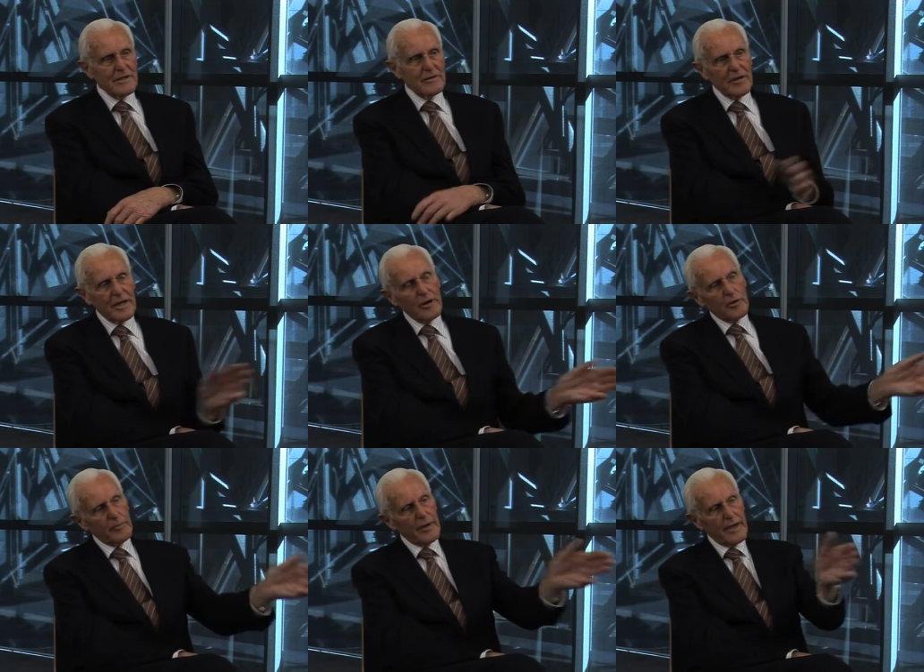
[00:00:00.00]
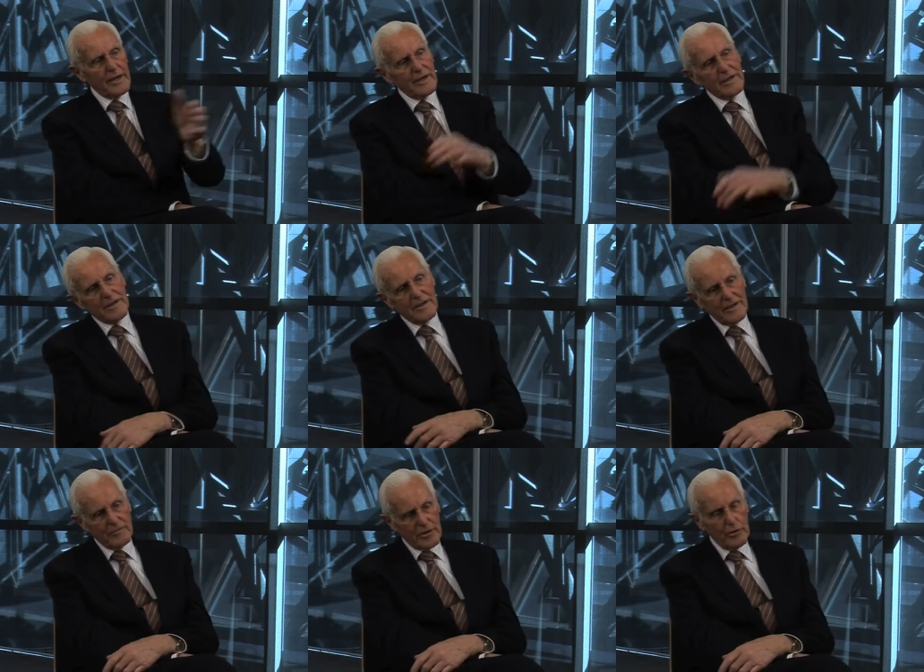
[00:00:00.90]
We're going back.
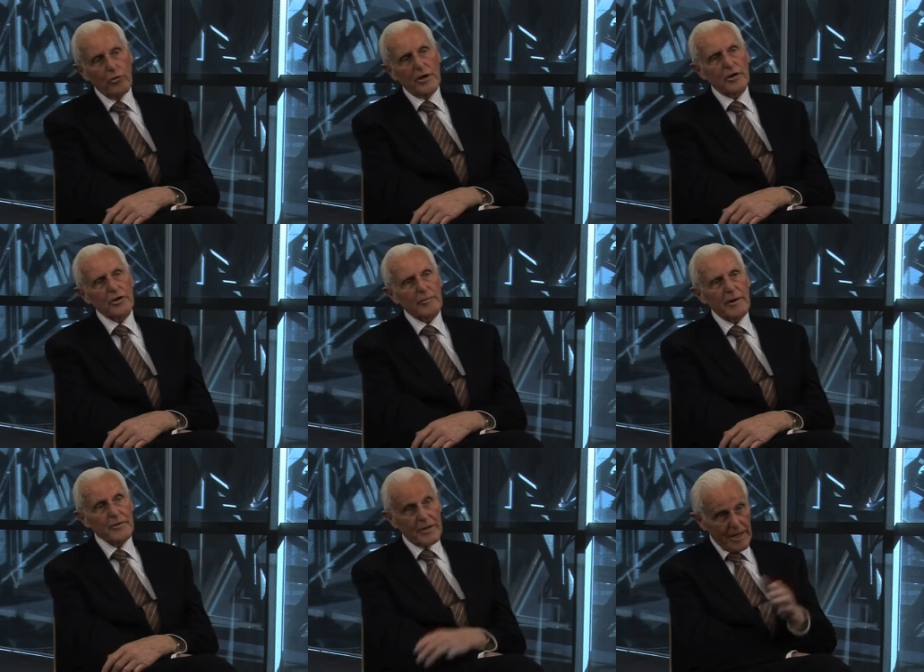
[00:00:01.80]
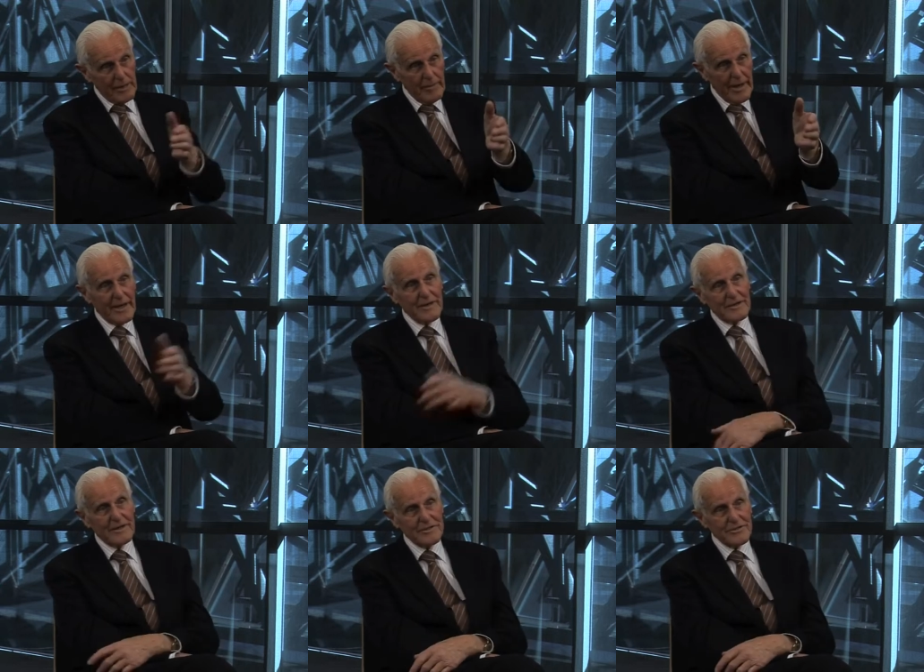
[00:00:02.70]
We all get on the boat to go back,
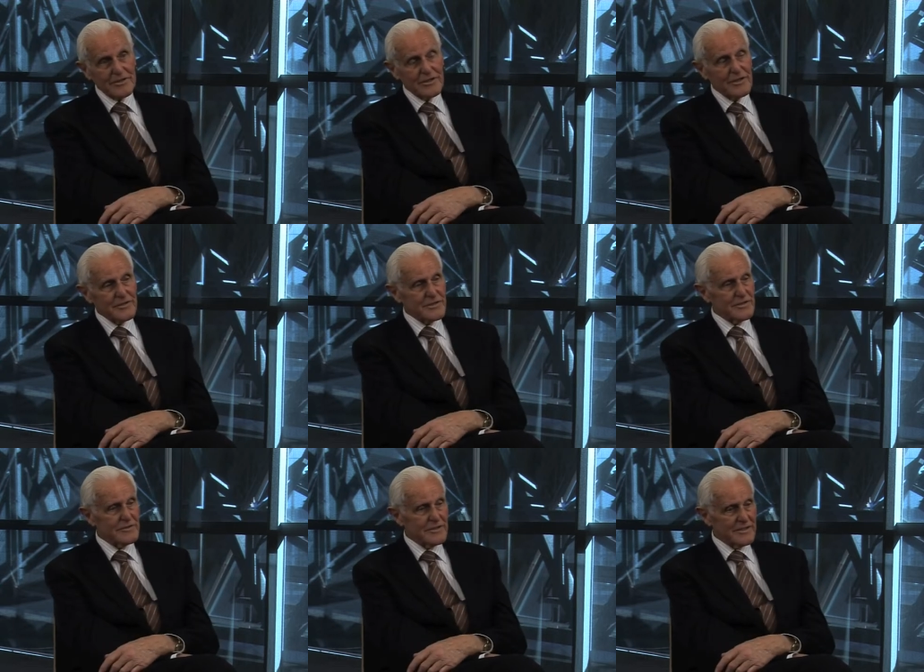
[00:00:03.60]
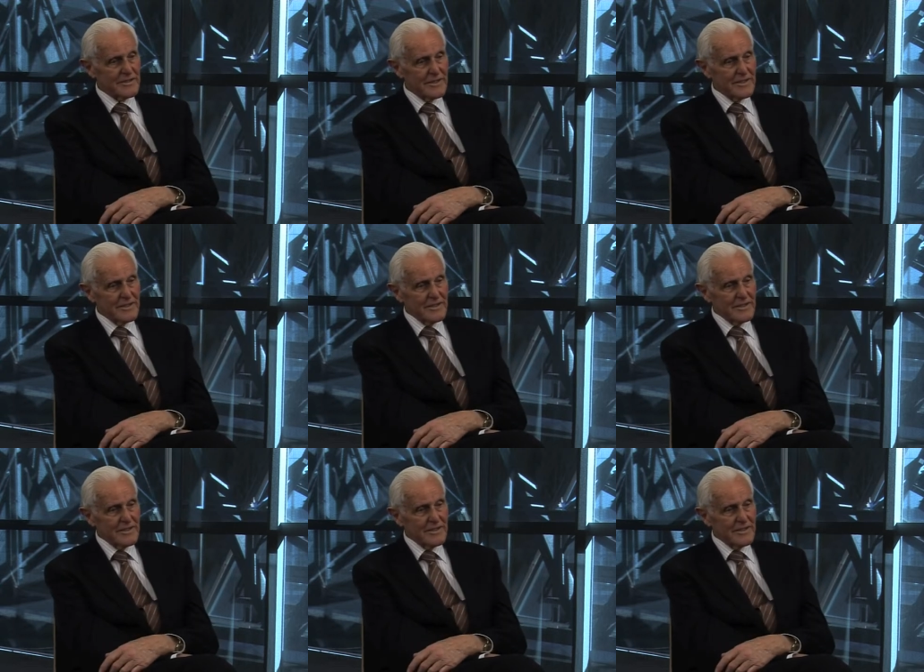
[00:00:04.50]
as I told you, and uh,